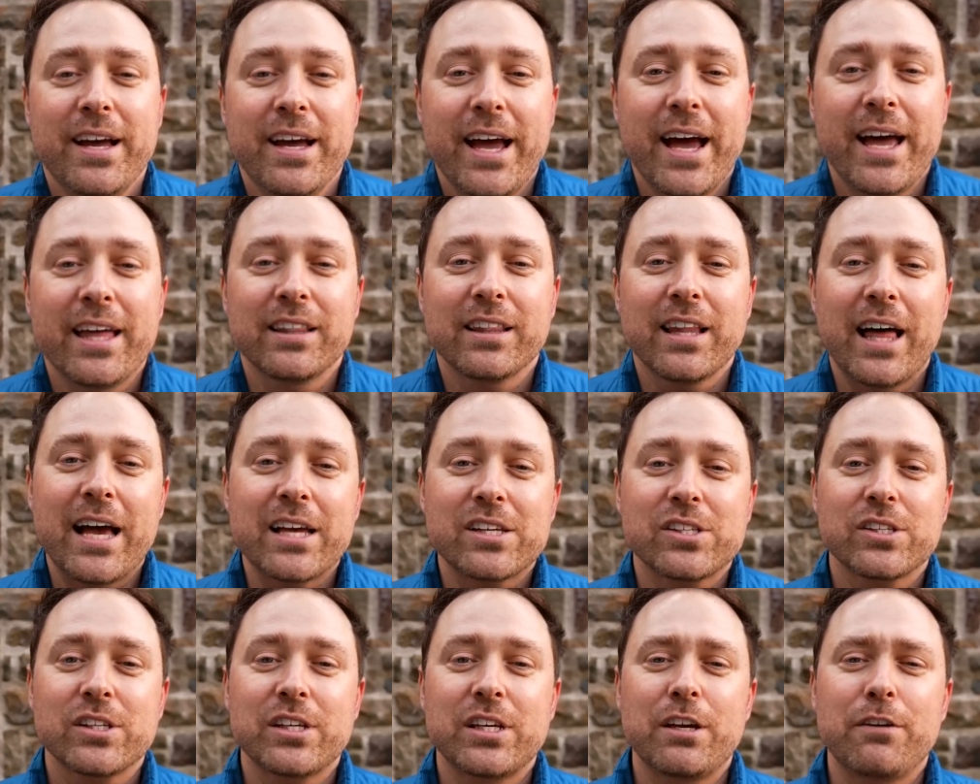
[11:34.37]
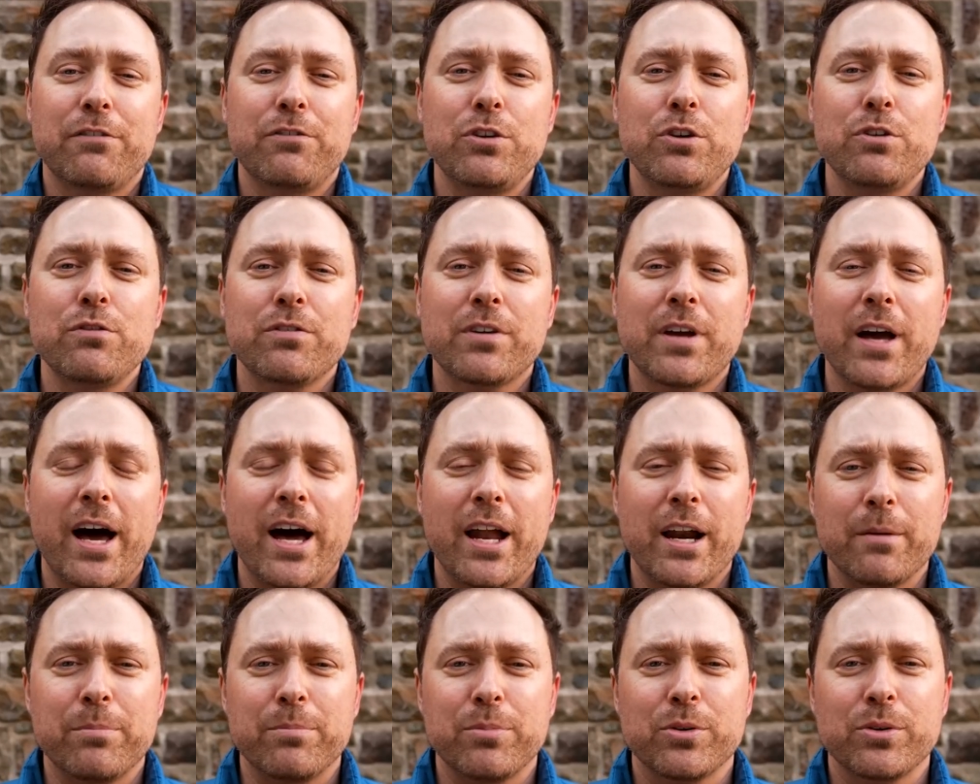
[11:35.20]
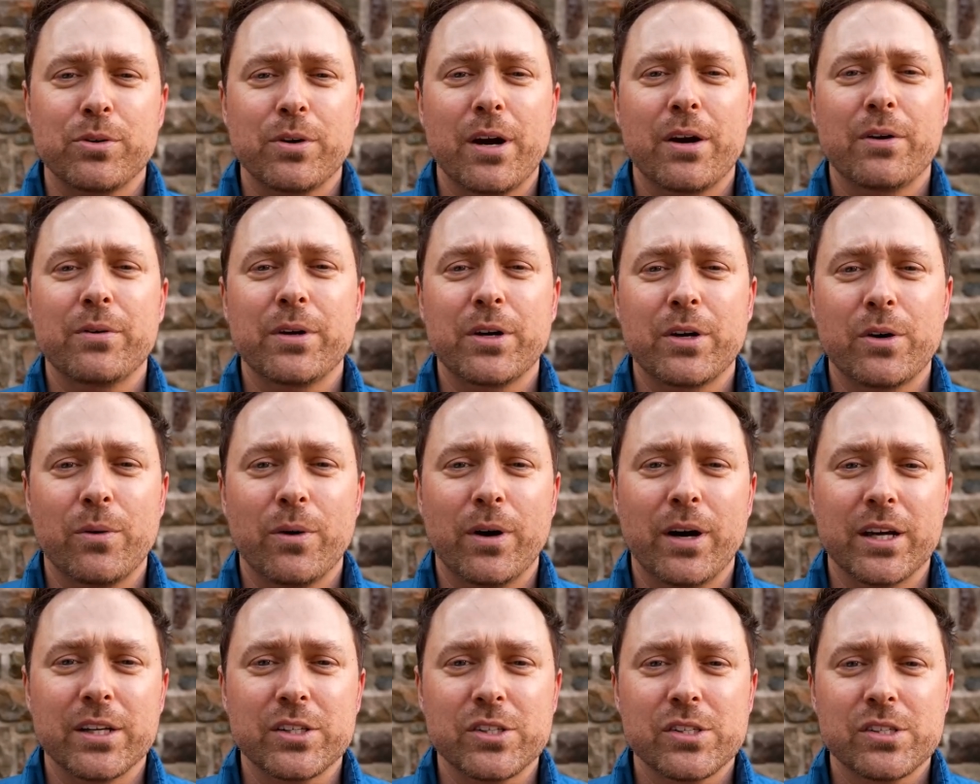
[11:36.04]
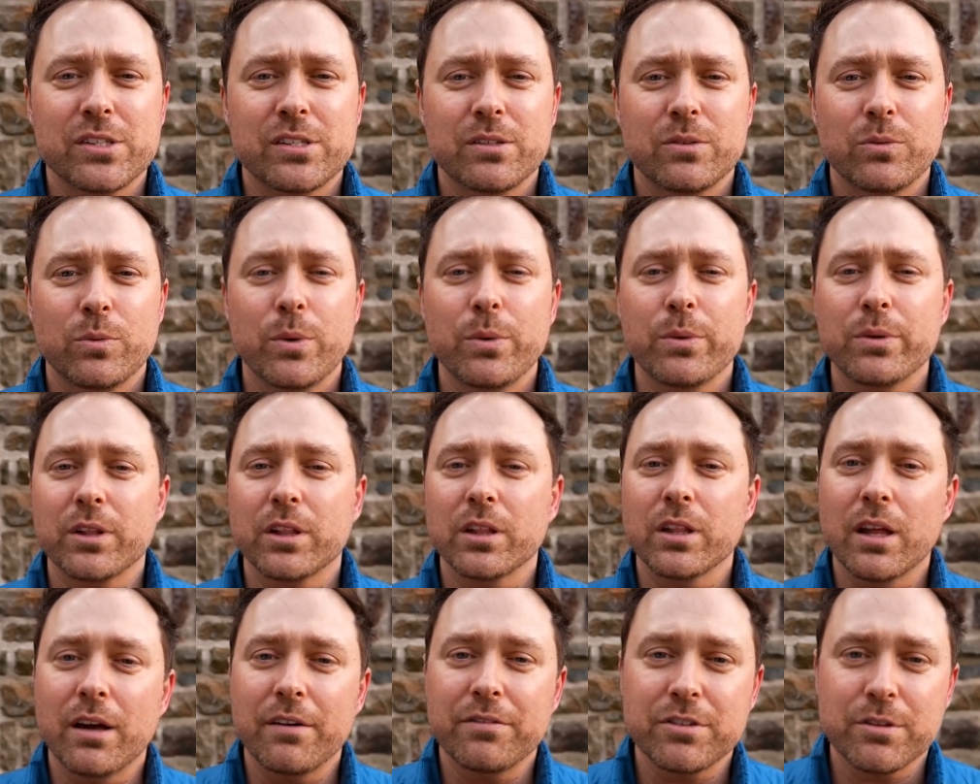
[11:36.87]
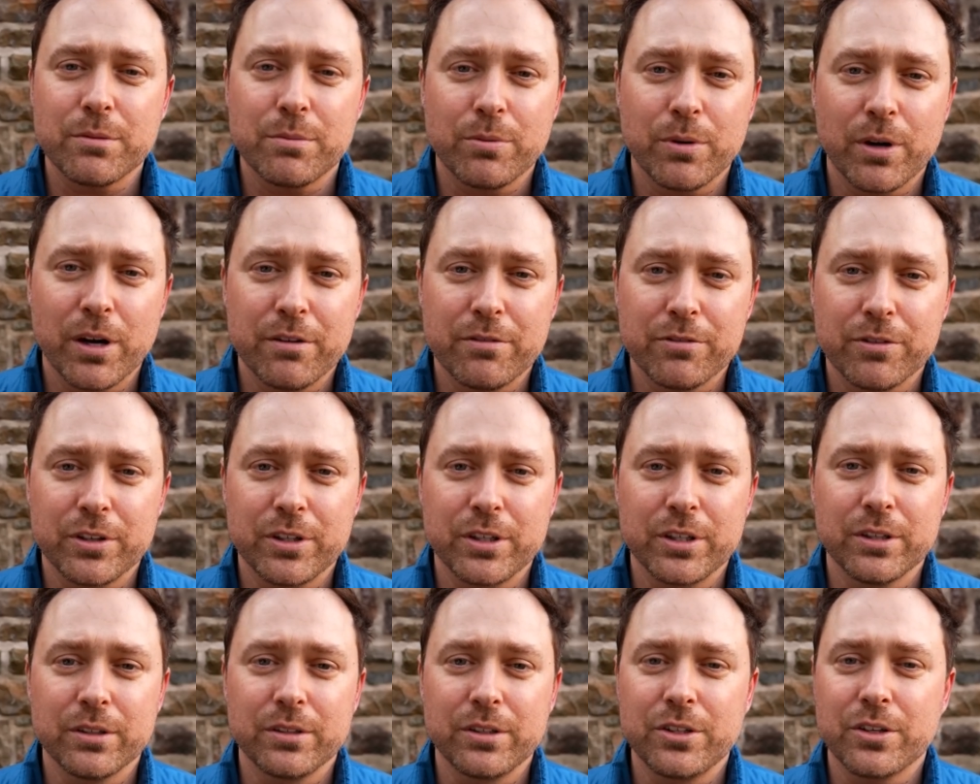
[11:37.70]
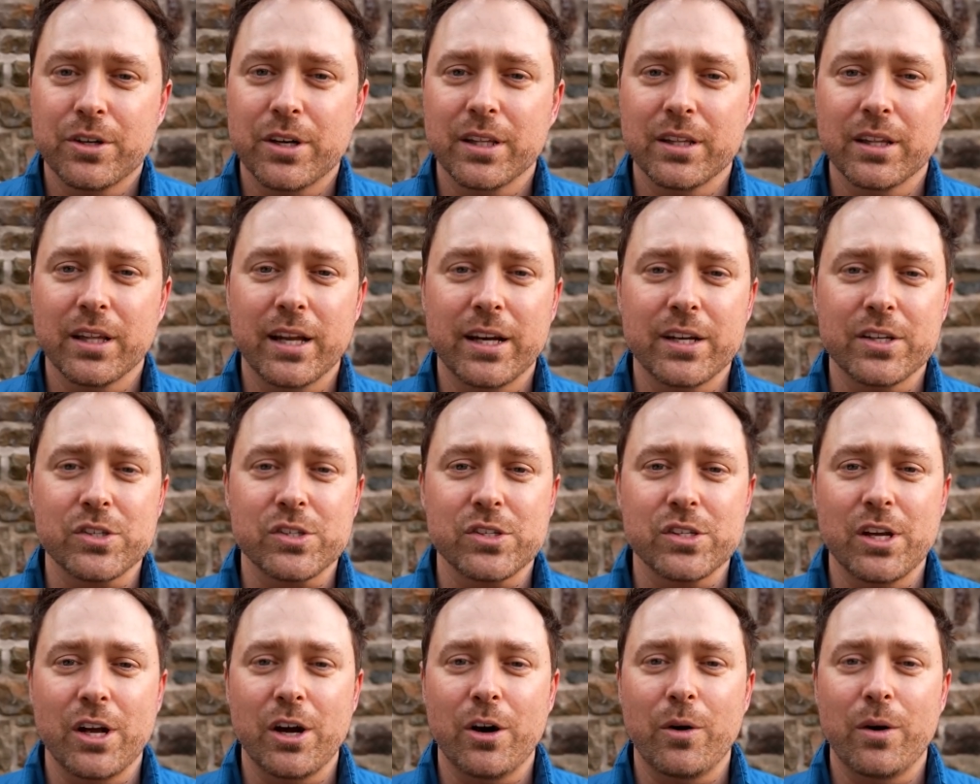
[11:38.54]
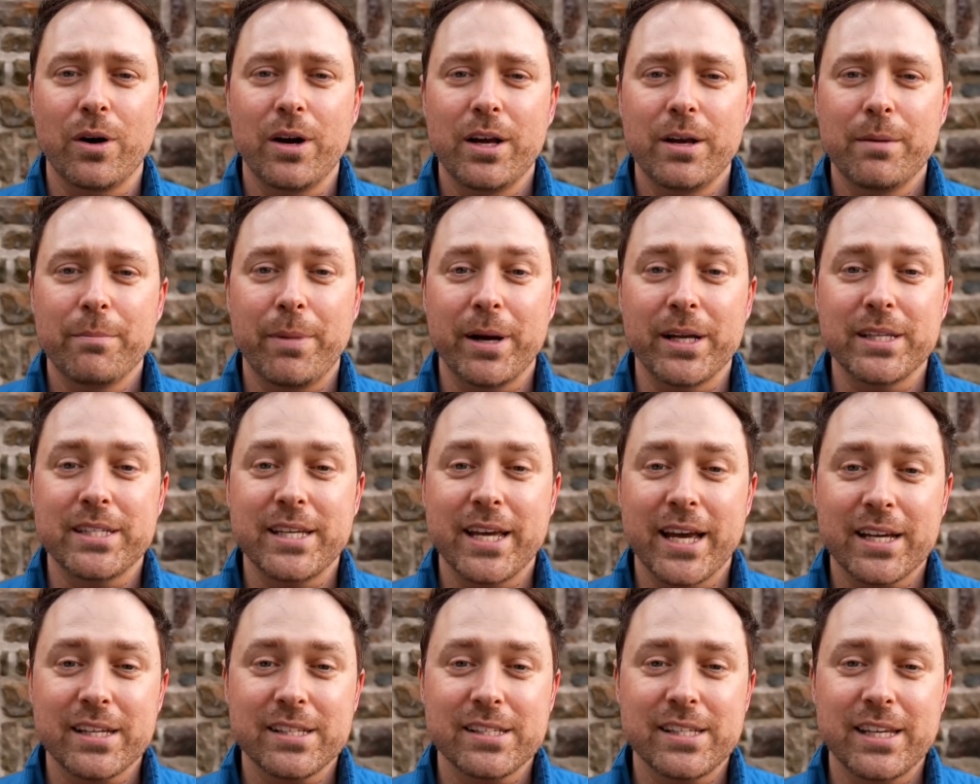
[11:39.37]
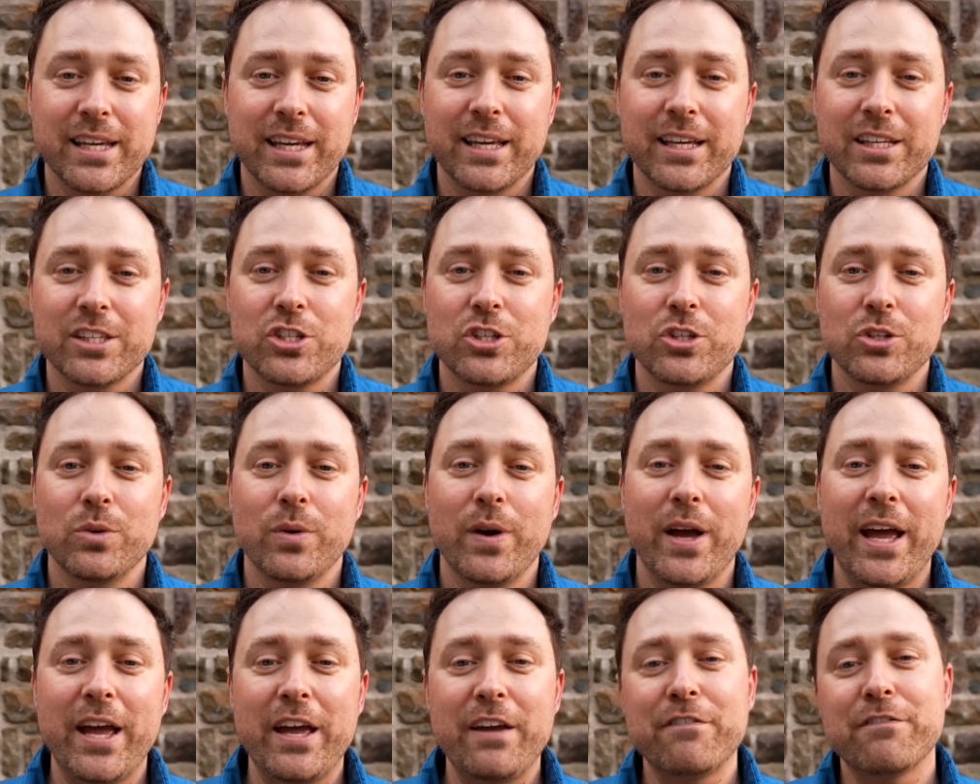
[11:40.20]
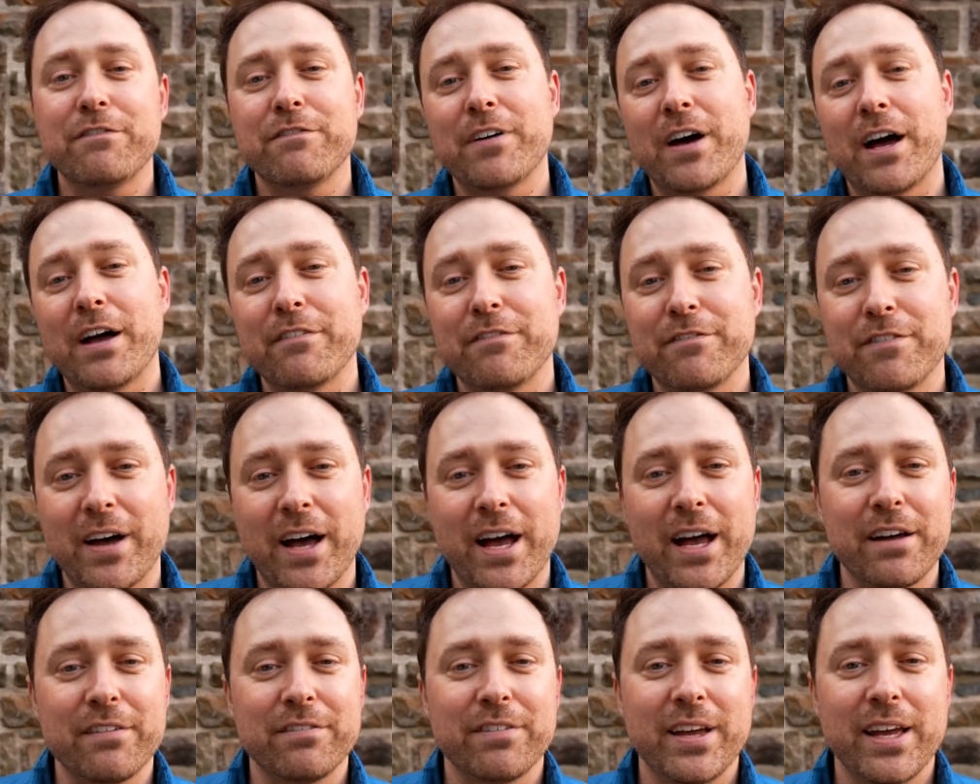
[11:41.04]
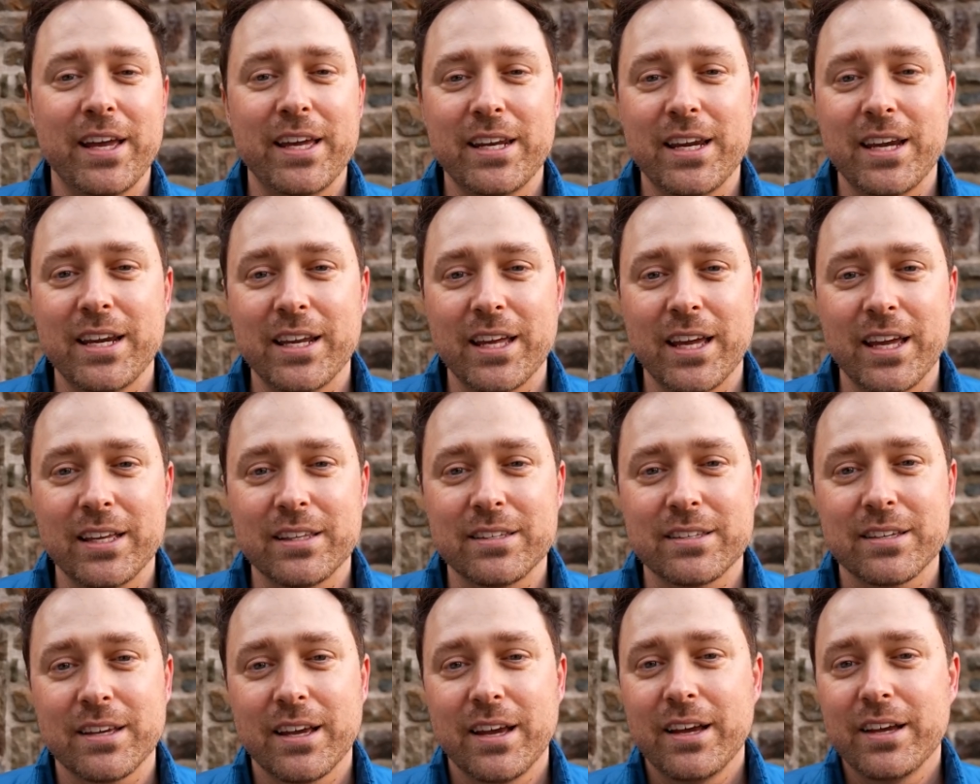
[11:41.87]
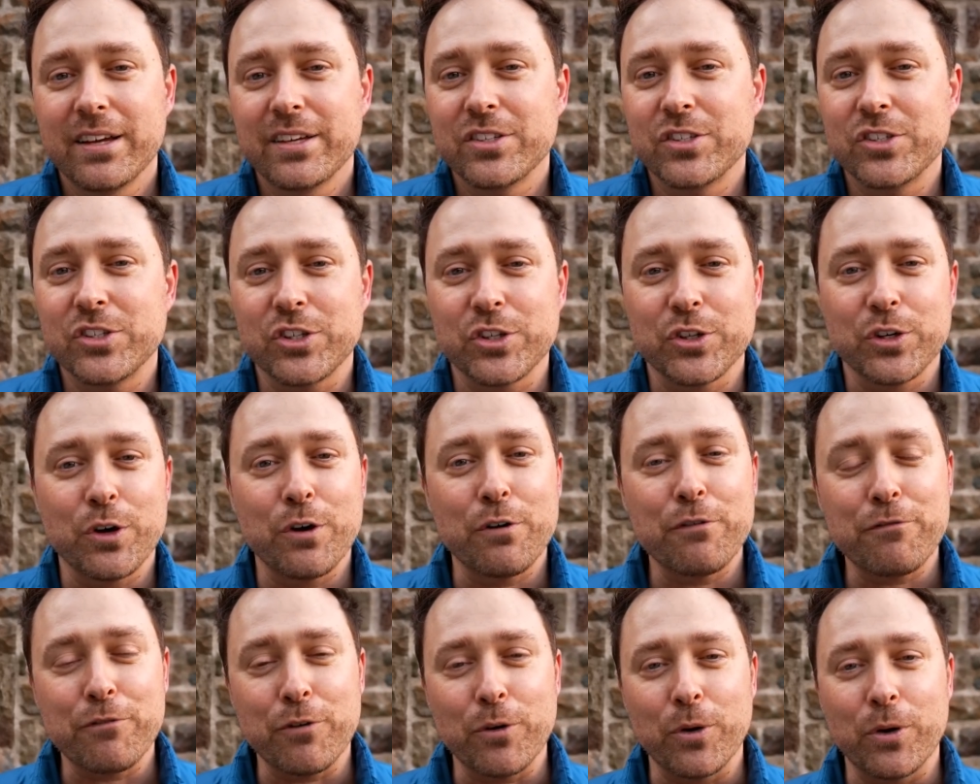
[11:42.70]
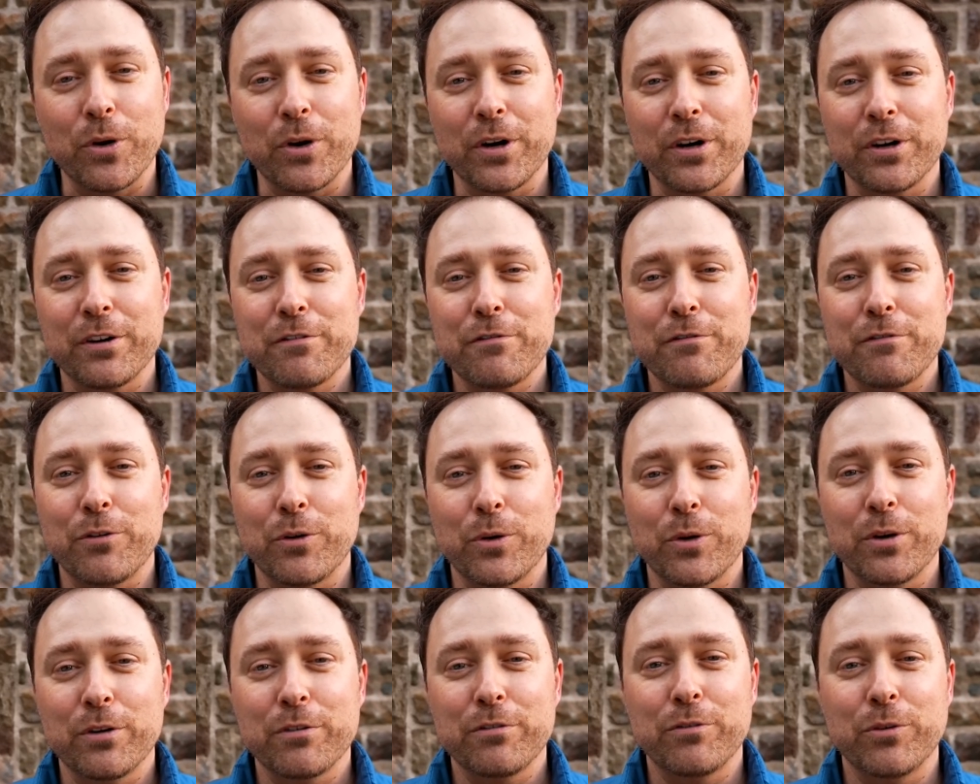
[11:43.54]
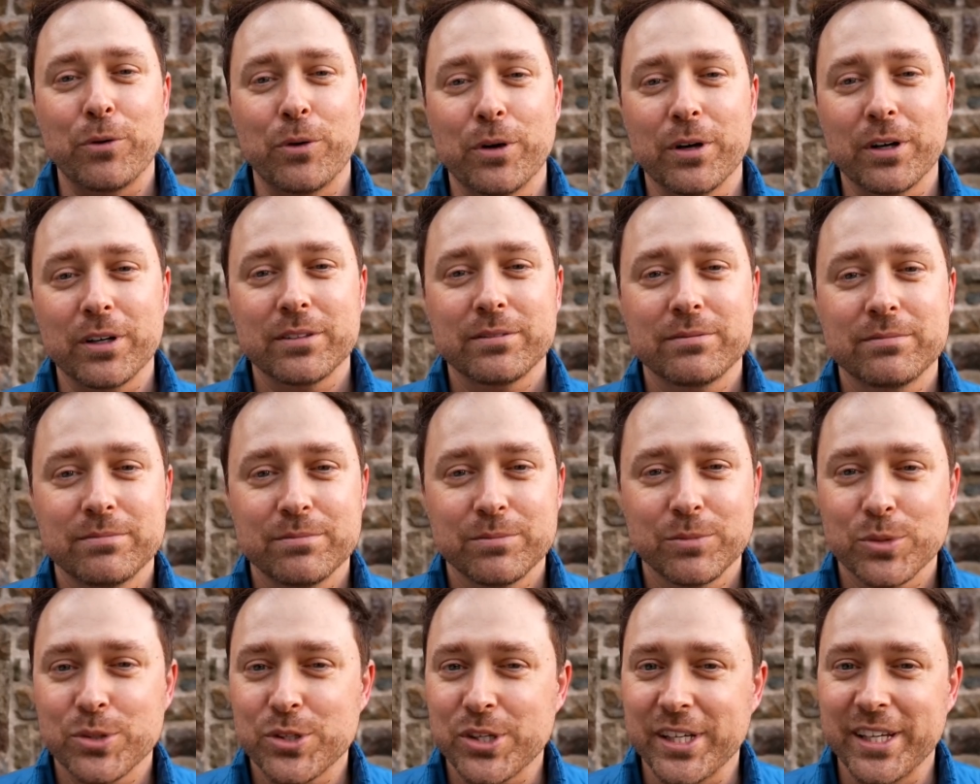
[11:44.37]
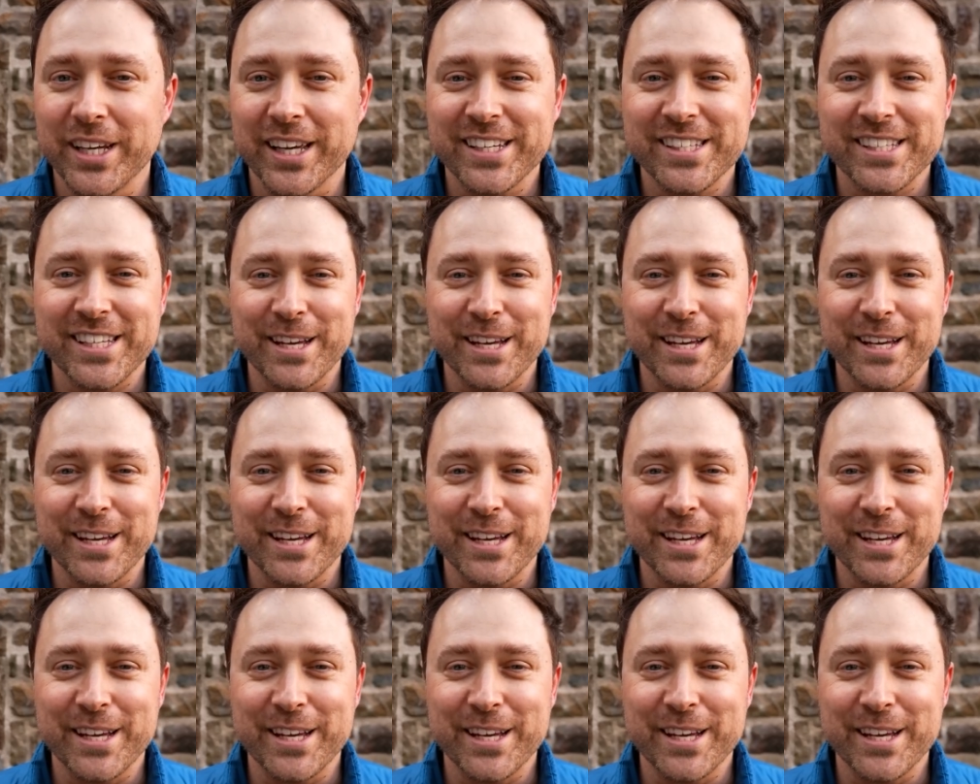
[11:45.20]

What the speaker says: And lastly, if you've got a prayer request, we would love to pray for you. You can let us know by texting it to 855-888-0444. See you next